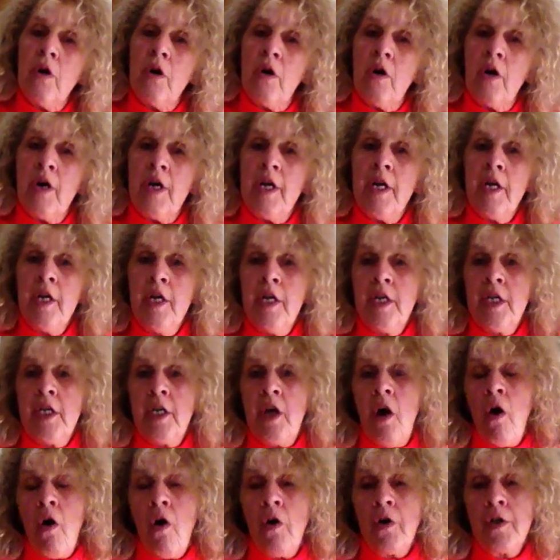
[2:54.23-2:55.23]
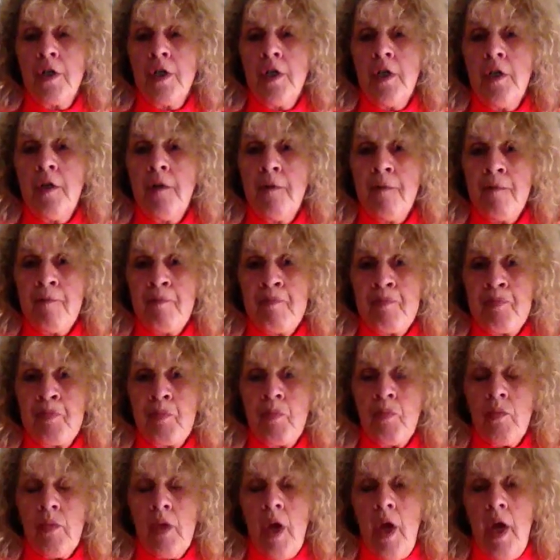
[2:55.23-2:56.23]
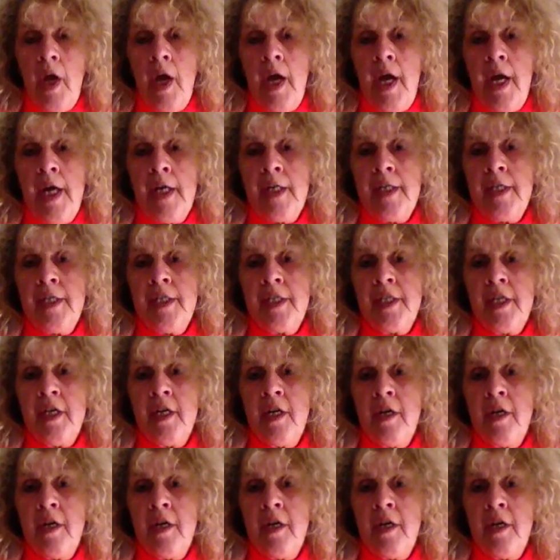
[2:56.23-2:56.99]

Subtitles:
I garden, and